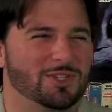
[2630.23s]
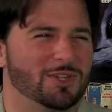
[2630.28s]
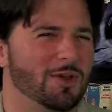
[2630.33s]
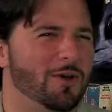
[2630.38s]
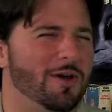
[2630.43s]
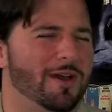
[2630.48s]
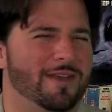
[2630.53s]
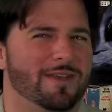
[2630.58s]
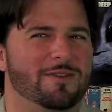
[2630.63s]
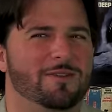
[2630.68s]
So
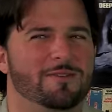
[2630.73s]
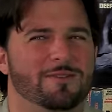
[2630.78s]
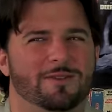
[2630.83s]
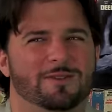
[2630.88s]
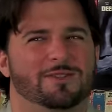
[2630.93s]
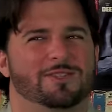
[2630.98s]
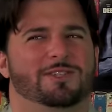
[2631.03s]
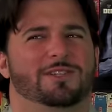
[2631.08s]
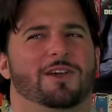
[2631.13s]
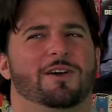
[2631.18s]
I hear
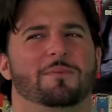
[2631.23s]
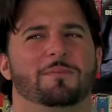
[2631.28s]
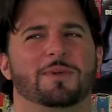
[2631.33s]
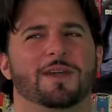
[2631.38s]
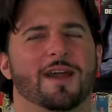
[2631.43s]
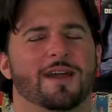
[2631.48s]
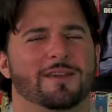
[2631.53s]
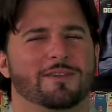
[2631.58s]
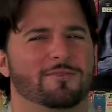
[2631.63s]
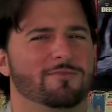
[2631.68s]
there's some
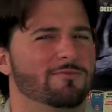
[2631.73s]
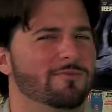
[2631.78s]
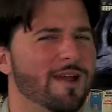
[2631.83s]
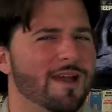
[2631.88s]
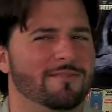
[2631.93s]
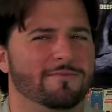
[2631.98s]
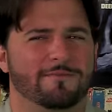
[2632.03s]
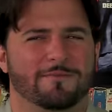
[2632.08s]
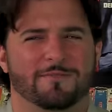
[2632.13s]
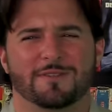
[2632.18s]
kind of
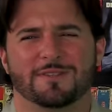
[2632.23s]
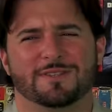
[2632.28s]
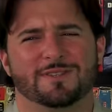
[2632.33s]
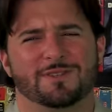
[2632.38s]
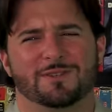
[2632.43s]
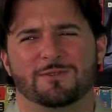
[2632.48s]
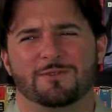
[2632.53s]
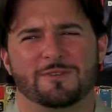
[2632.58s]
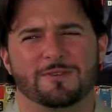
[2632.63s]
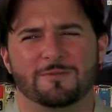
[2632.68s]
reference
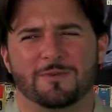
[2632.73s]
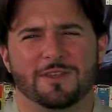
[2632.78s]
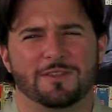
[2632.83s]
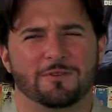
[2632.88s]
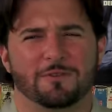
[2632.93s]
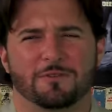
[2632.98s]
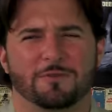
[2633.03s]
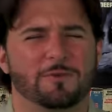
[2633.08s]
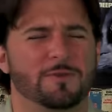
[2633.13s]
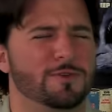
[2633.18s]
to it, whether
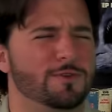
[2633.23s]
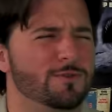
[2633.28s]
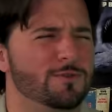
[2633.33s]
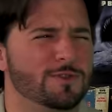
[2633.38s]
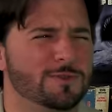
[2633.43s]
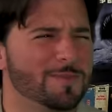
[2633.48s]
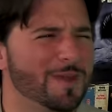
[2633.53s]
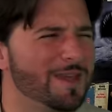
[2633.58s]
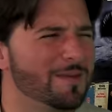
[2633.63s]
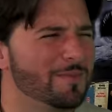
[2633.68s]
through a
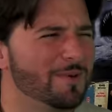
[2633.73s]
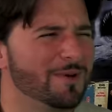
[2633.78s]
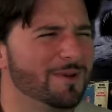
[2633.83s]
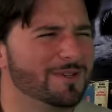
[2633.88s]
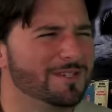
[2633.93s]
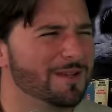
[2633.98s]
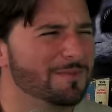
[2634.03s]
newspaper or